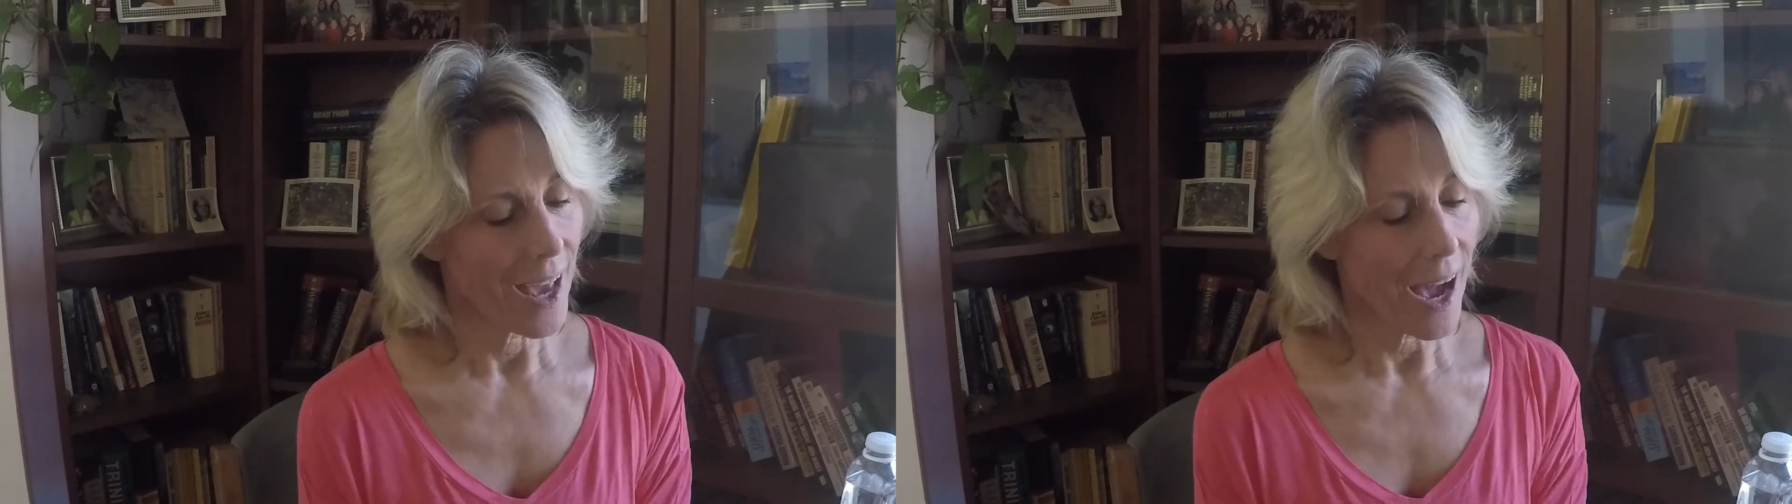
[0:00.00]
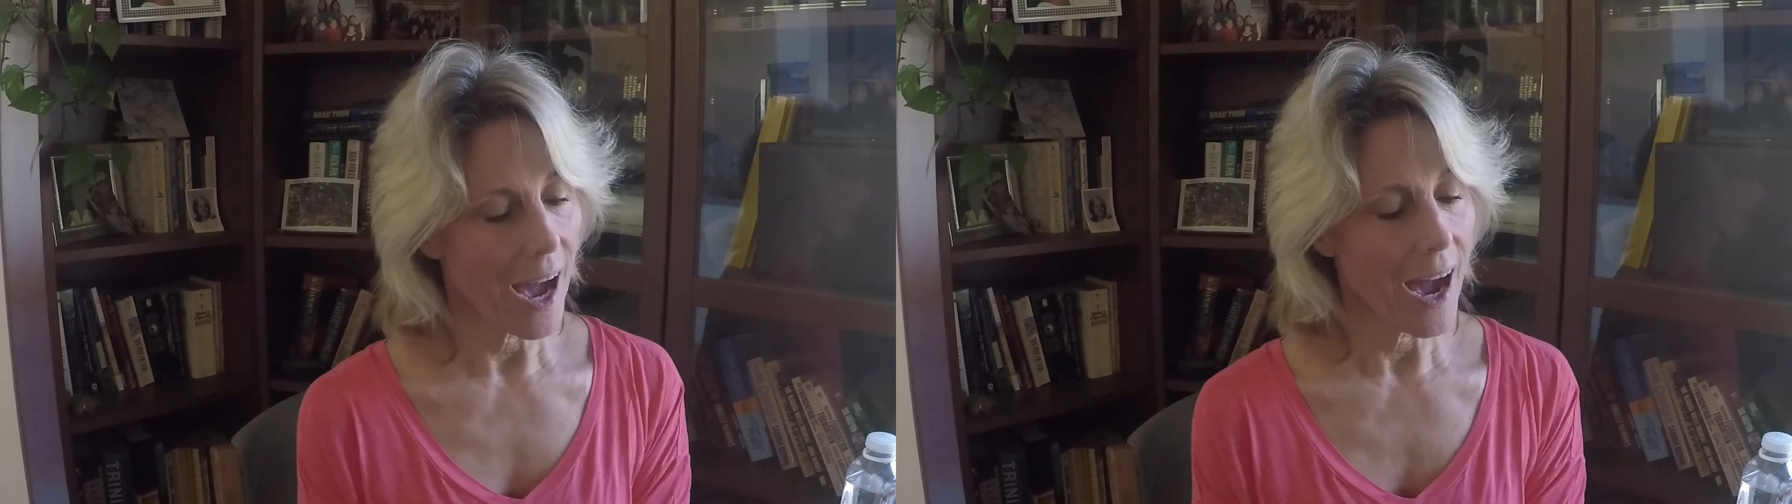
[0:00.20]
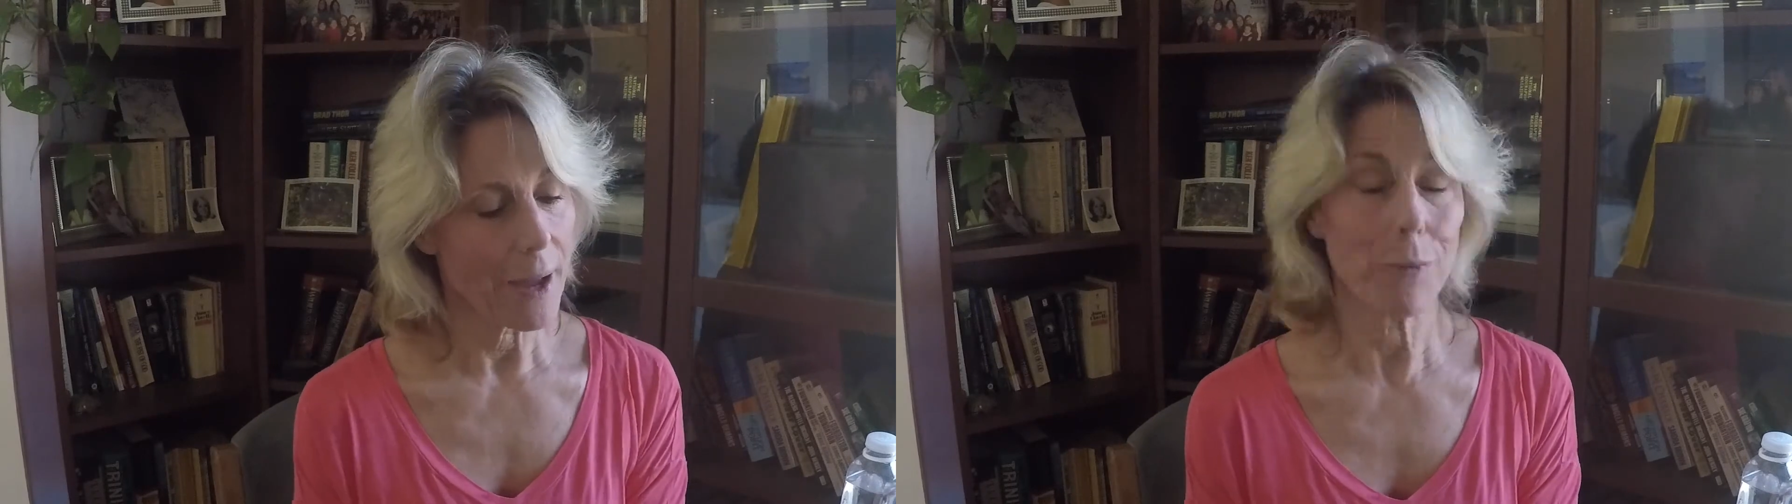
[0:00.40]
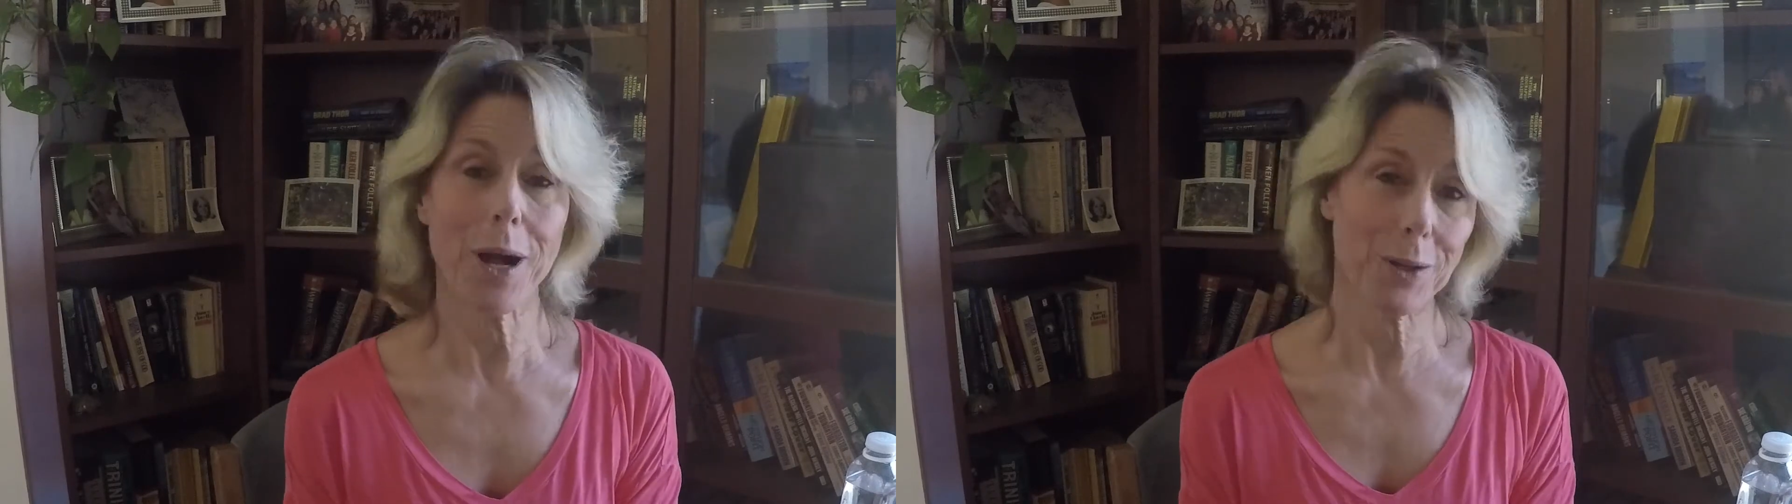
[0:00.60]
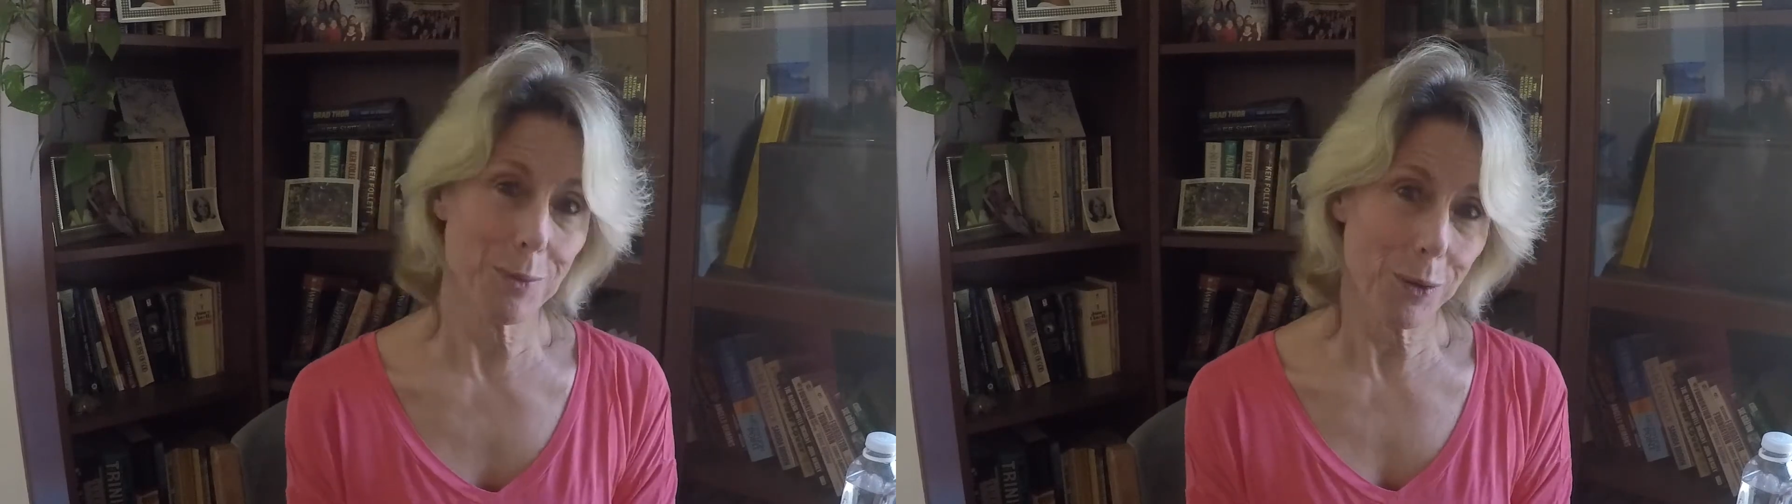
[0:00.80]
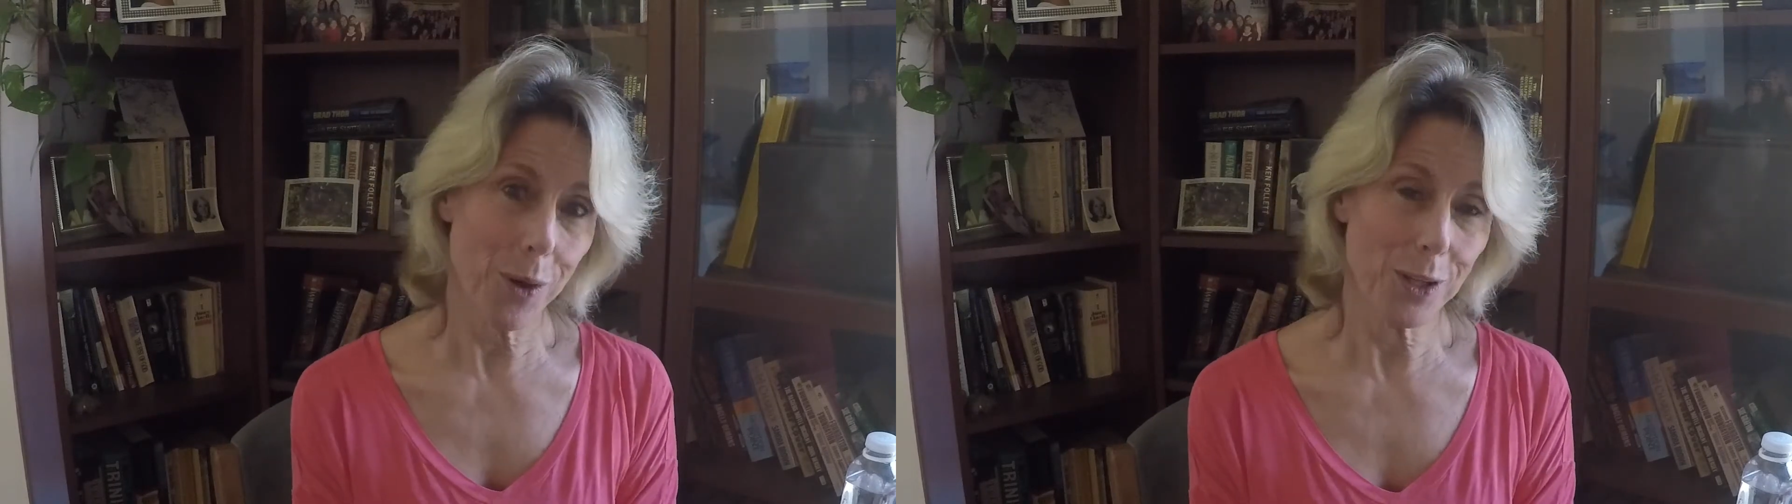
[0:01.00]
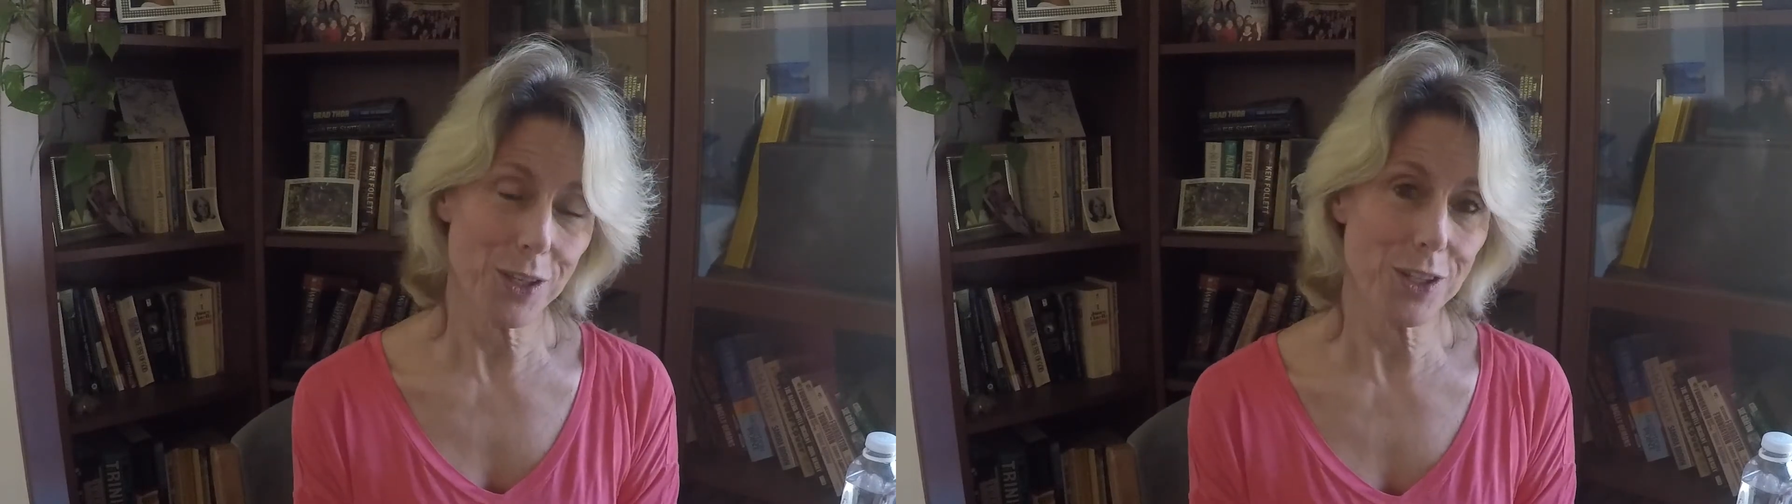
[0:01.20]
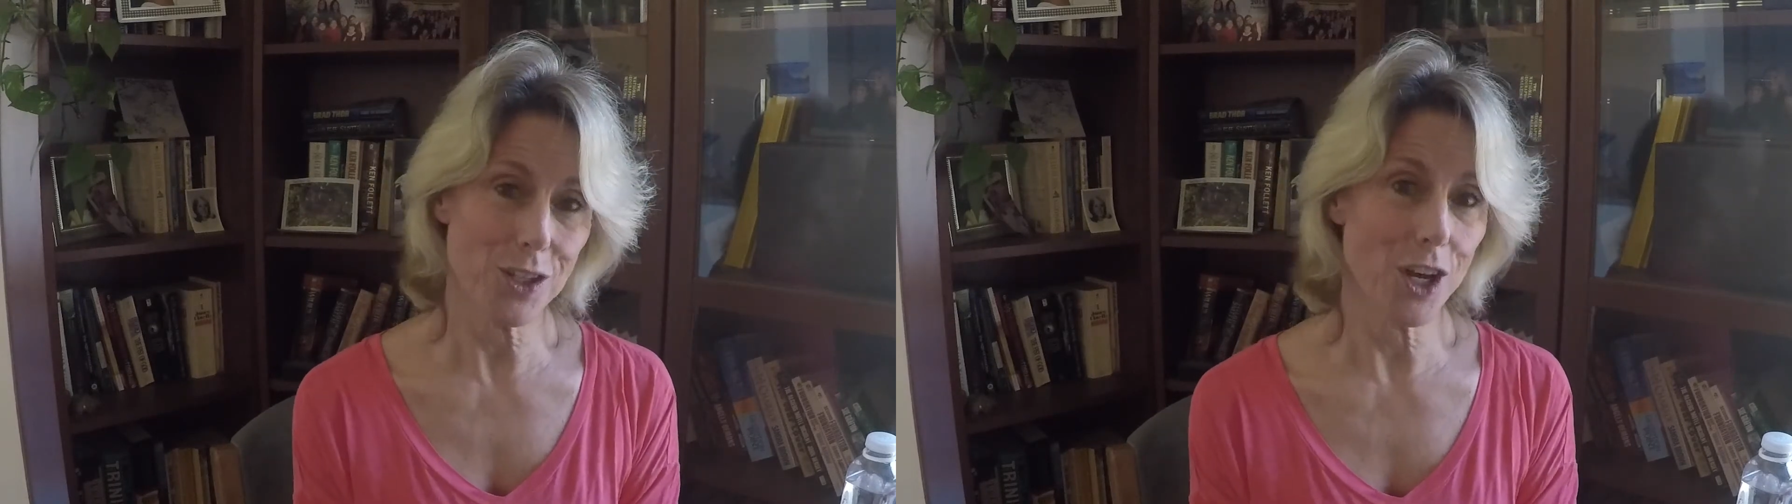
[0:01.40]
I welcome you all to
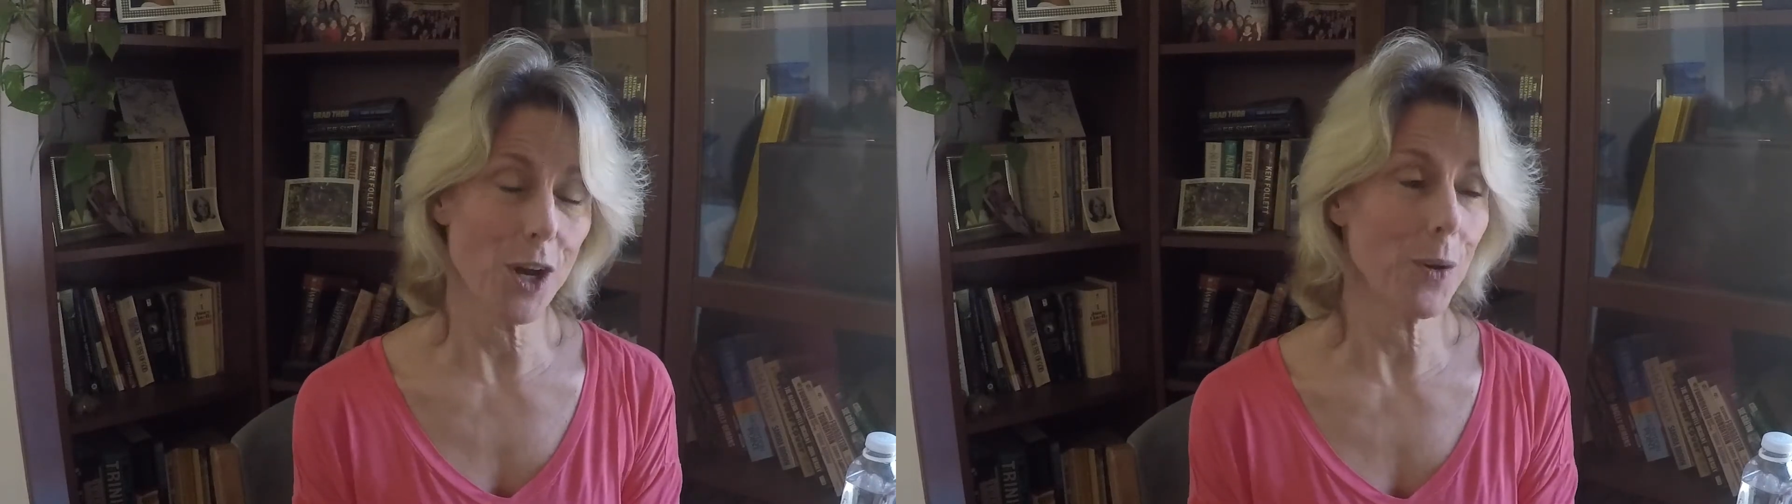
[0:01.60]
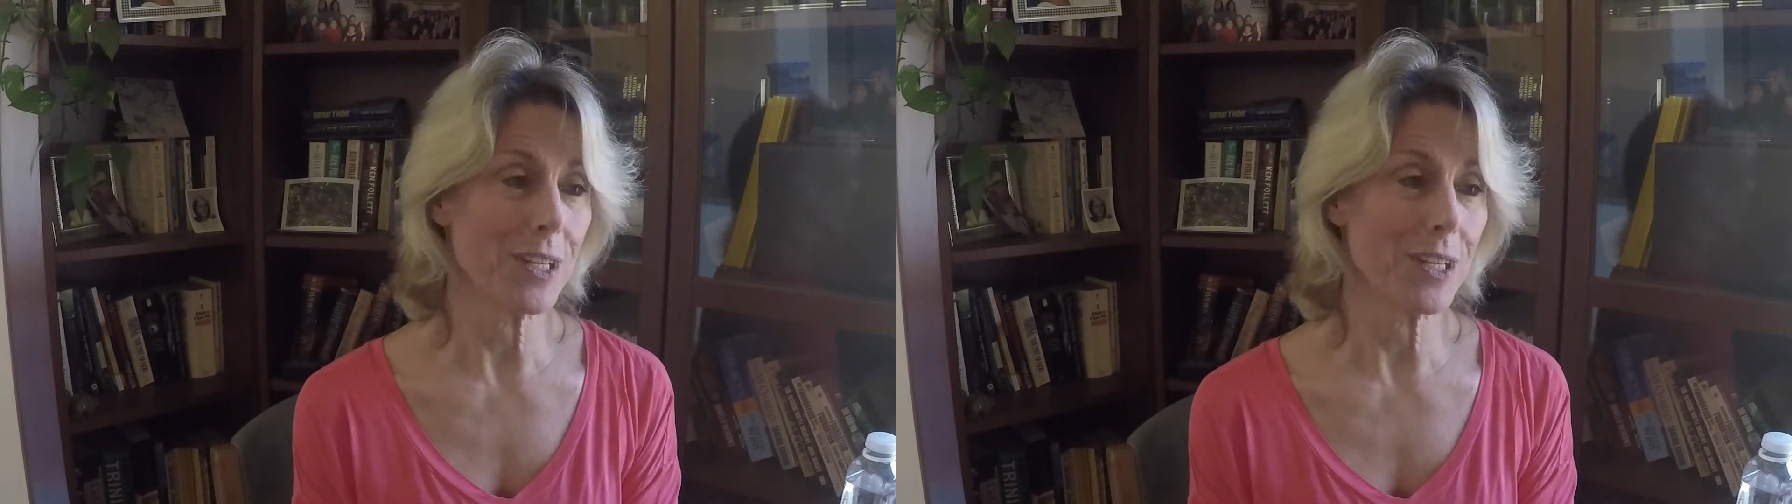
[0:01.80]
the show.